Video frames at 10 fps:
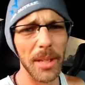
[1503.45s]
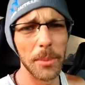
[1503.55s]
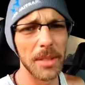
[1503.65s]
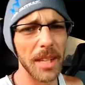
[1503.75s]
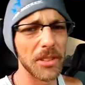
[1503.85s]
He
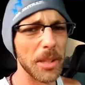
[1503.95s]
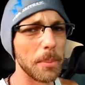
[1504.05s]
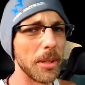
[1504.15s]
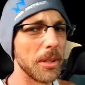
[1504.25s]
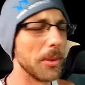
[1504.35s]
was actually a
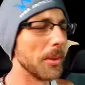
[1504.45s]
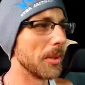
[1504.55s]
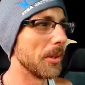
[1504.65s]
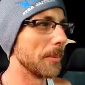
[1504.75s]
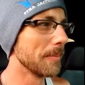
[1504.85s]
pretty cool
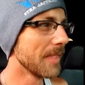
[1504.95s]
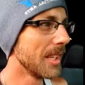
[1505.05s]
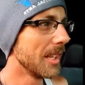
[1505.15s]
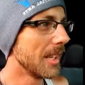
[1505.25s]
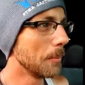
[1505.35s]

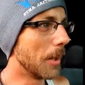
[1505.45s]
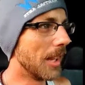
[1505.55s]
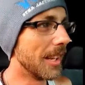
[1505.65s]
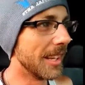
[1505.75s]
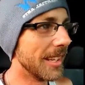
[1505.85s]

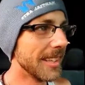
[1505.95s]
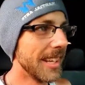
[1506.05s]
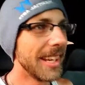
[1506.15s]
dude.